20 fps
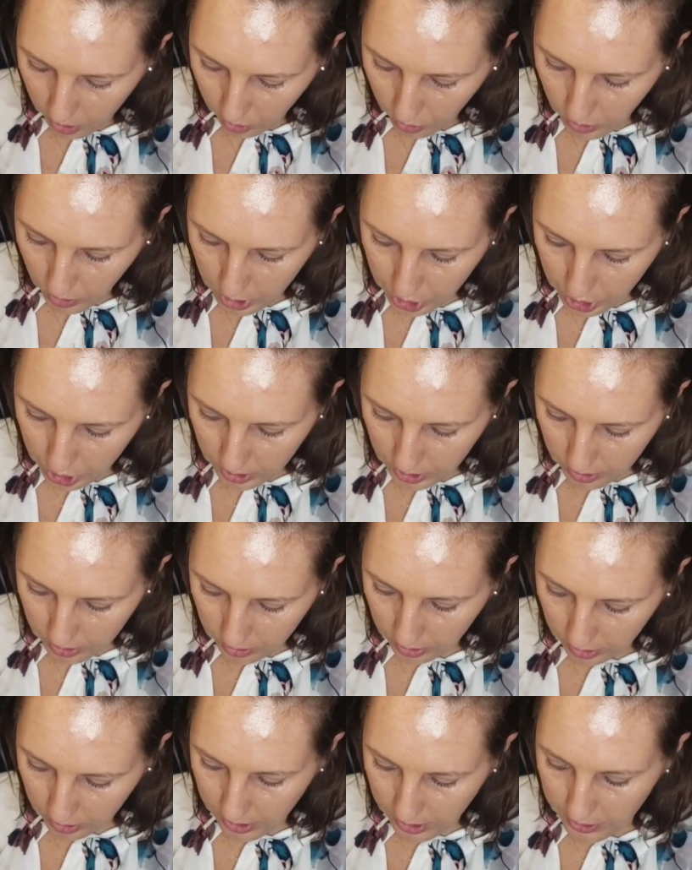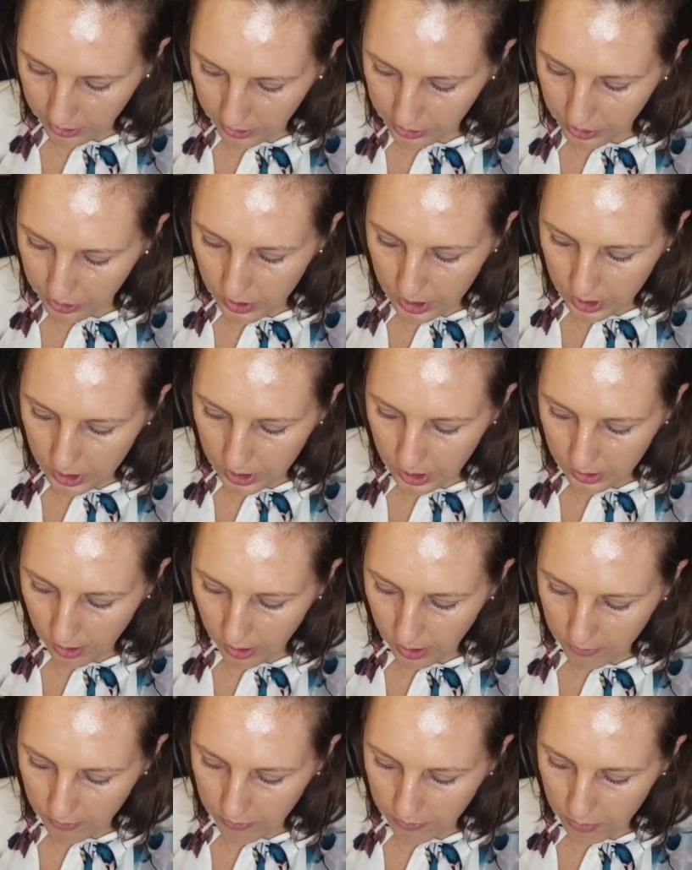Question.
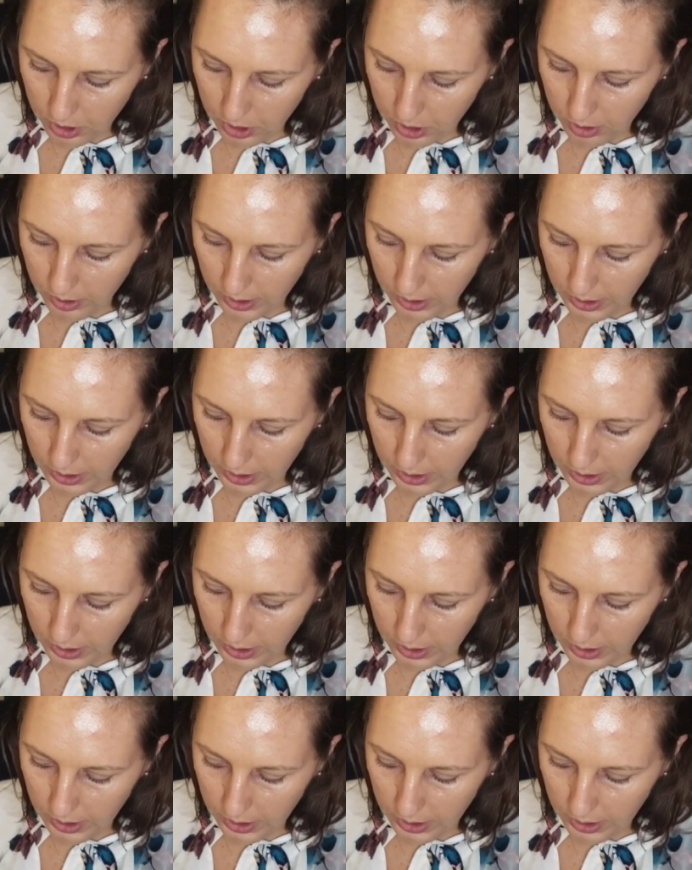Characteristics of mill